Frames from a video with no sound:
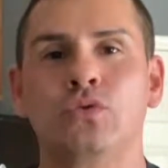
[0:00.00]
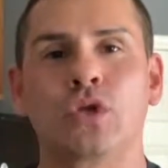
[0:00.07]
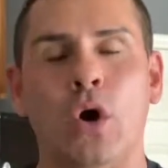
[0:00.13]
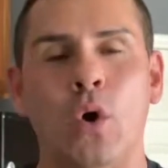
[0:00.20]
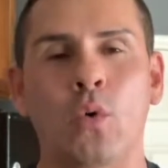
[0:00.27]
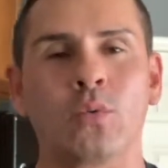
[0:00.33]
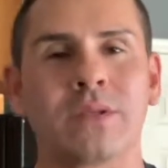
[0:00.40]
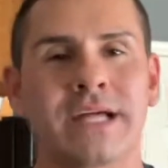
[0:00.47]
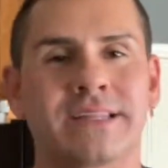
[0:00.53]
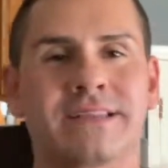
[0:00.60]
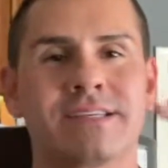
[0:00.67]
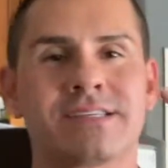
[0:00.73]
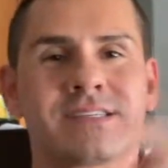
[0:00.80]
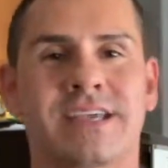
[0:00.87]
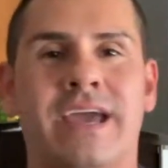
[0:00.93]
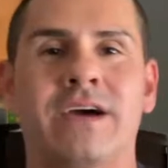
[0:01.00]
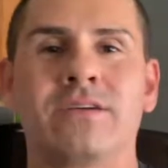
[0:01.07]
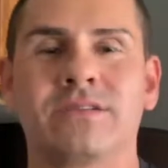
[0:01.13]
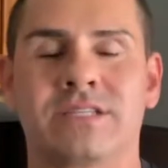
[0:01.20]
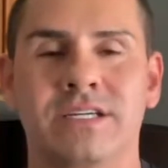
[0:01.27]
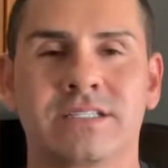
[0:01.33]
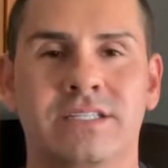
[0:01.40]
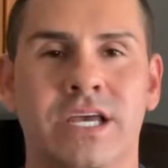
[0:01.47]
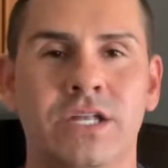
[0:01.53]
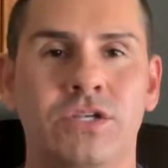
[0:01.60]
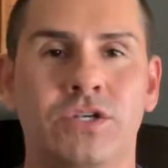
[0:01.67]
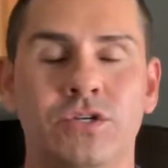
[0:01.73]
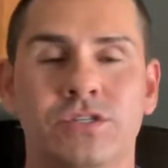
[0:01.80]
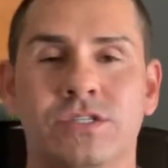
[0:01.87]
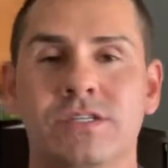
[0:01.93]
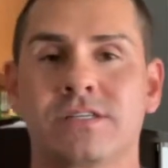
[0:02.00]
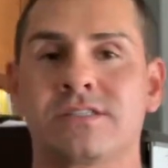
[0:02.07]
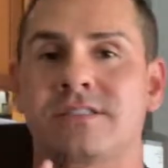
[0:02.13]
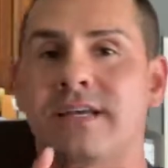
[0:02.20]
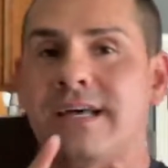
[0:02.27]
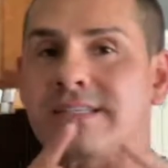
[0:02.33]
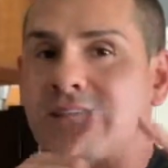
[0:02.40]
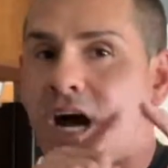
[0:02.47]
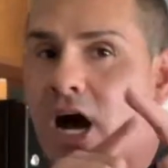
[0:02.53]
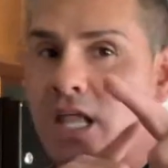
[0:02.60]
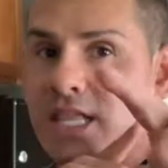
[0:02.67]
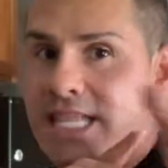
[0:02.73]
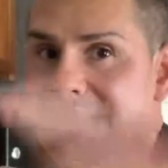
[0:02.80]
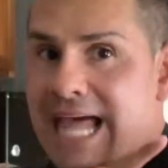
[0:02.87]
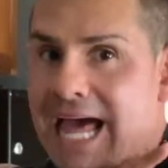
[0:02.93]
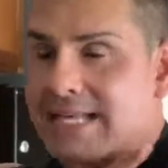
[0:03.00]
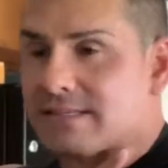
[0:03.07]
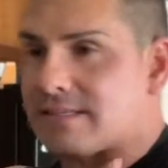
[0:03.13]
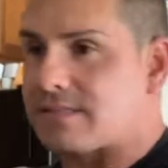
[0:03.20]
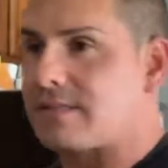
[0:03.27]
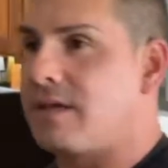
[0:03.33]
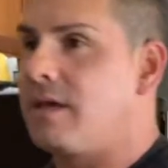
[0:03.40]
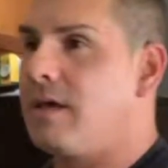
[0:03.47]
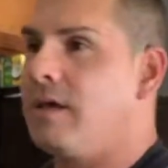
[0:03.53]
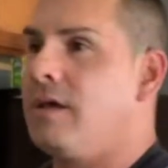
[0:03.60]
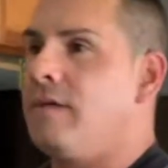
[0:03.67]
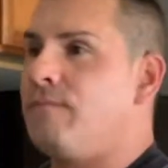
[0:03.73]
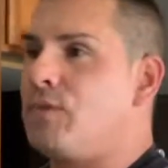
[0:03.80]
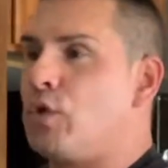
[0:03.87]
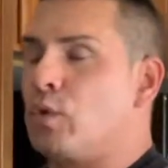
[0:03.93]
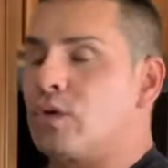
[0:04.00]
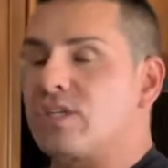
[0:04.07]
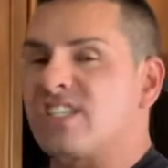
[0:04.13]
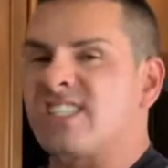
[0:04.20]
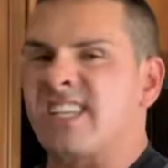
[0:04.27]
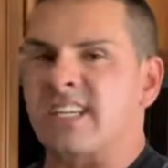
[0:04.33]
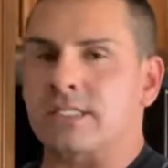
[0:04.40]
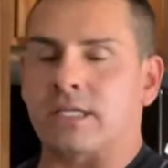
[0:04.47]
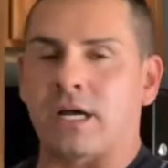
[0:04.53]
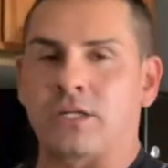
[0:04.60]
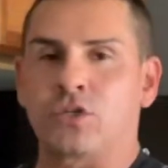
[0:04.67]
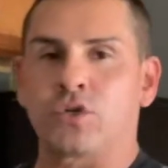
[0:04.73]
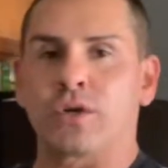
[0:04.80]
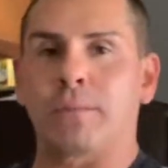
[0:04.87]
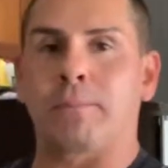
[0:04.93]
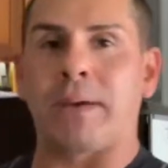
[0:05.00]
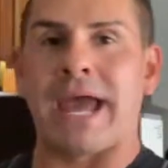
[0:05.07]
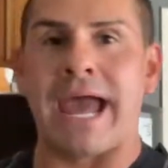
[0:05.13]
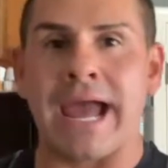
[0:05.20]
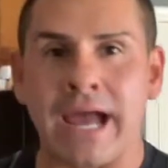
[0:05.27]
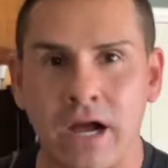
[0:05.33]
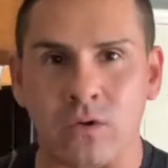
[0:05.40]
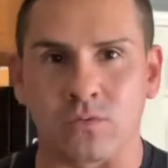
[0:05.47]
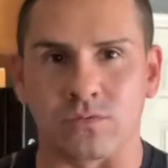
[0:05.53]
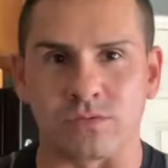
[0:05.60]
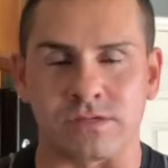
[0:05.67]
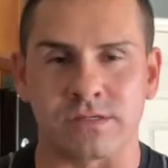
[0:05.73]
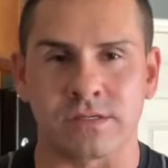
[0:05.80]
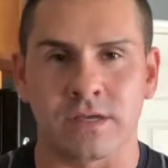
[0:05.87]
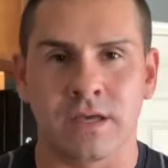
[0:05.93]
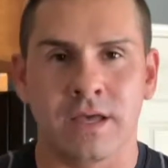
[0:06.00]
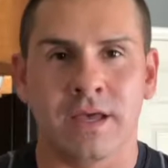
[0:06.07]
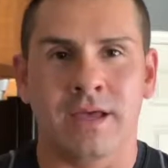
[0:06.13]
Don't let the scale dictate your success unless you are 600 pounds